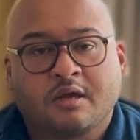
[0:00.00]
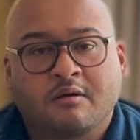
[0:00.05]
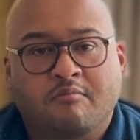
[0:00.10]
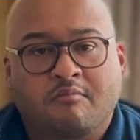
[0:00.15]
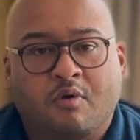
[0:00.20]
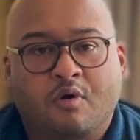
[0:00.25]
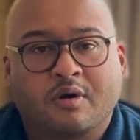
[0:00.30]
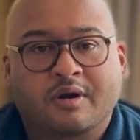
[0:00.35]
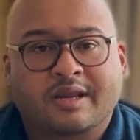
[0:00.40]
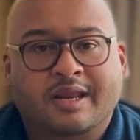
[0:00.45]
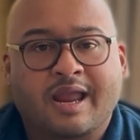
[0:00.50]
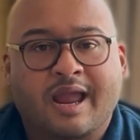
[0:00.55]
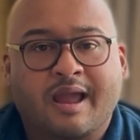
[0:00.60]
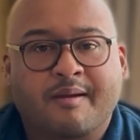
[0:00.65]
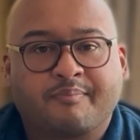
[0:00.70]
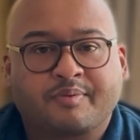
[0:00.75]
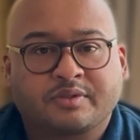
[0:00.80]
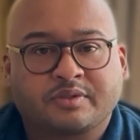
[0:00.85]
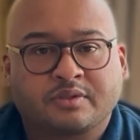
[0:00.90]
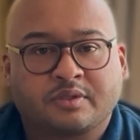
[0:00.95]
more
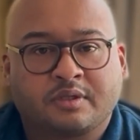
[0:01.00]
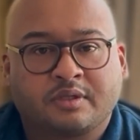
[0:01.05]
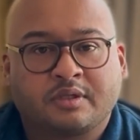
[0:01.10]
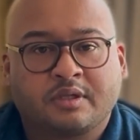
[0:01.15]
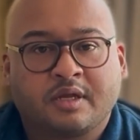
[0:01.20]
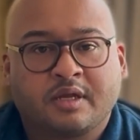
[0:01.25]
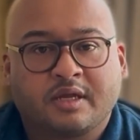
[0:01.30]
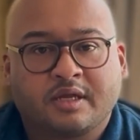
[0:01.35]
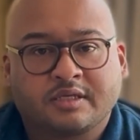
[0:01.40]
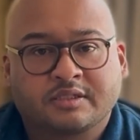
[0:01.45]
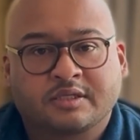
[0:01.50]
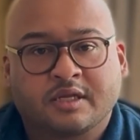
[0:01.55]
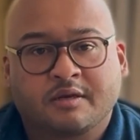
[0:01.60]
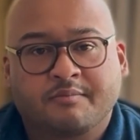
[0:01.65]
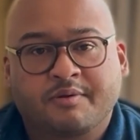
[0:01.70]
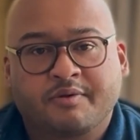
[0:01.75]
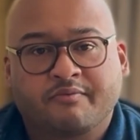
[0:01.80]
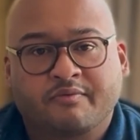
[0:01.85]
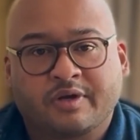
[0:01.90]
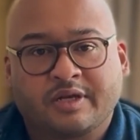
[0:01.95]
capital is going
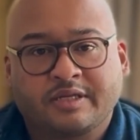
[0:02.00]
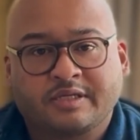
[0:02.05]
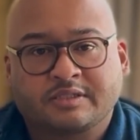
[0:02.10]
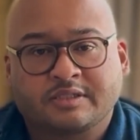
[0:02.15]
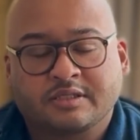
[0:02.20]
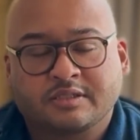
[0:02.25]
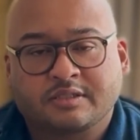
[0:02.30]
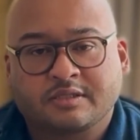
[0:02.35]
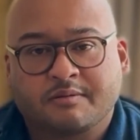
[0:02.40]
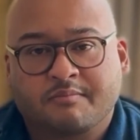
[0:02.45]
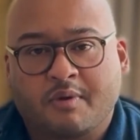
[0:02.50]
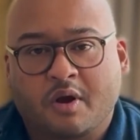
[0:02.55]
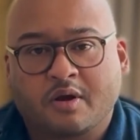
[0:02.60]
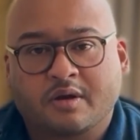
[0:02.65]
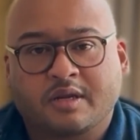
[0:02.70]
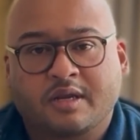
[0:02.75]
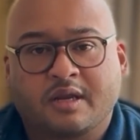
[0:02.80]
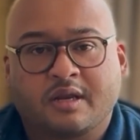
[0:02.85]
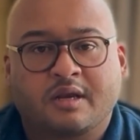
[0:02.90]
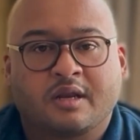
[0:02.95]
to be released into the
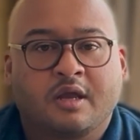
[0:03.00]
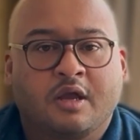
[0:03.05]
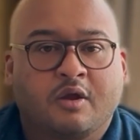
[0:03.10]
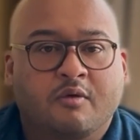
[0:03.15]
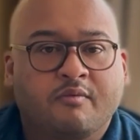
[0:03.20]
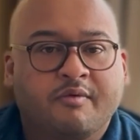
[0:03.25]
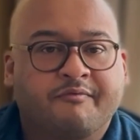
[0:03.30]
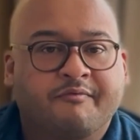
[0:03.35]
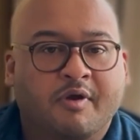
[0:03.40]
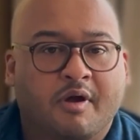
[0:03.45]
market. We've